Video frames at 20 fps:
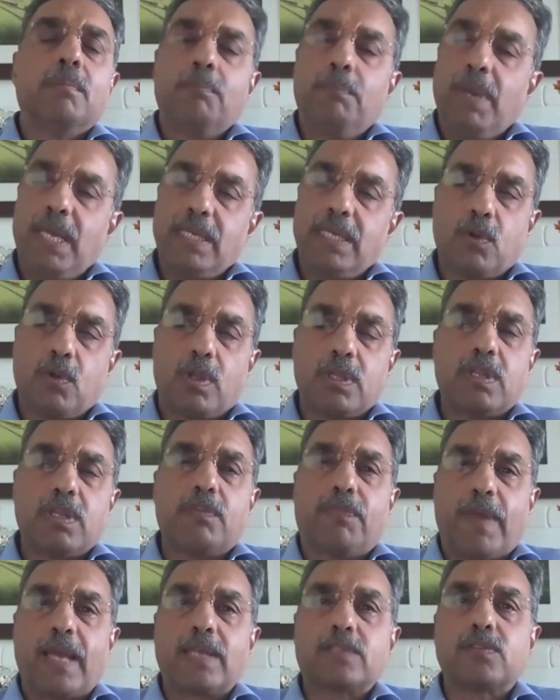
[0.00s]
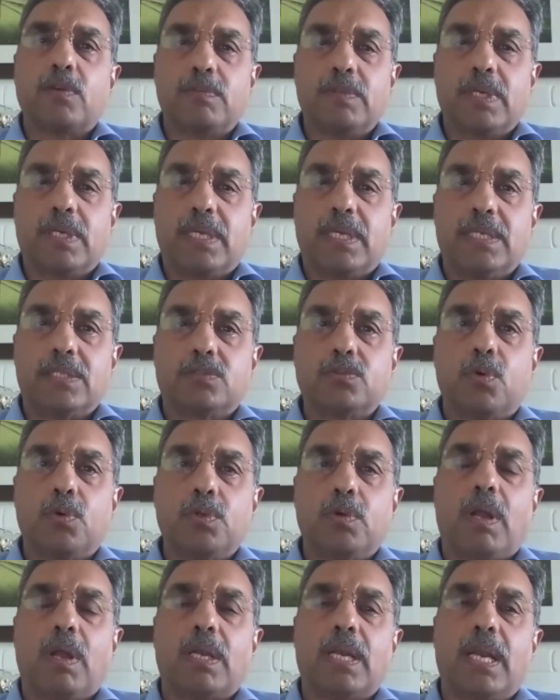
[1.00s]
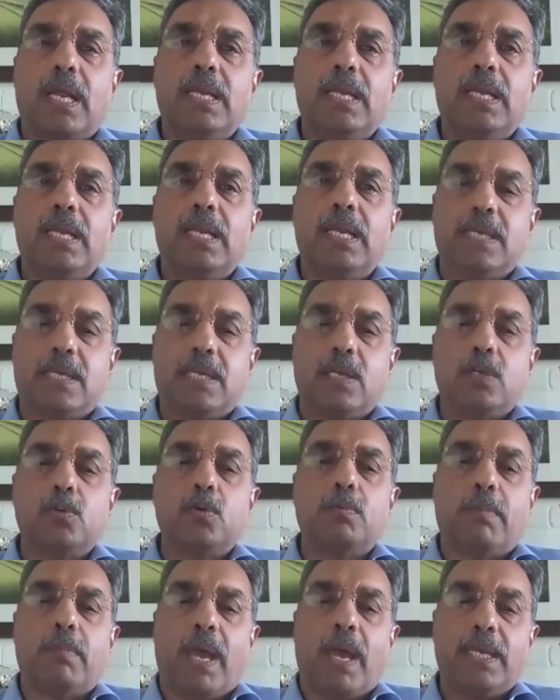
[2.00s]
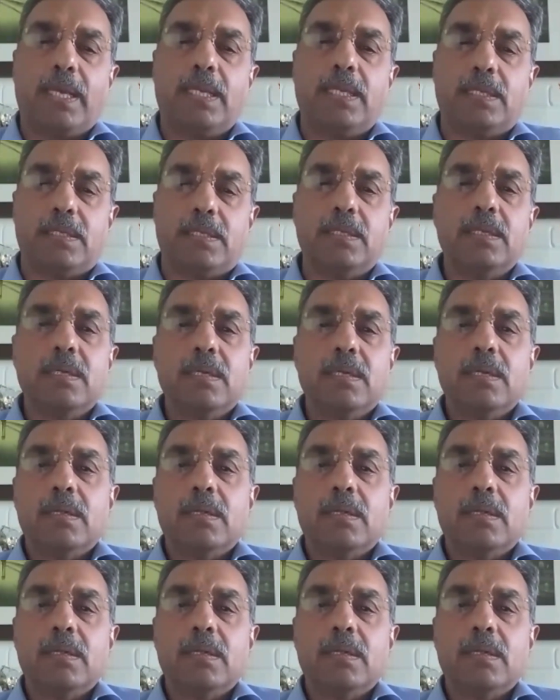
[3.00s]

based on the facts of the case. So you are really seeking to marry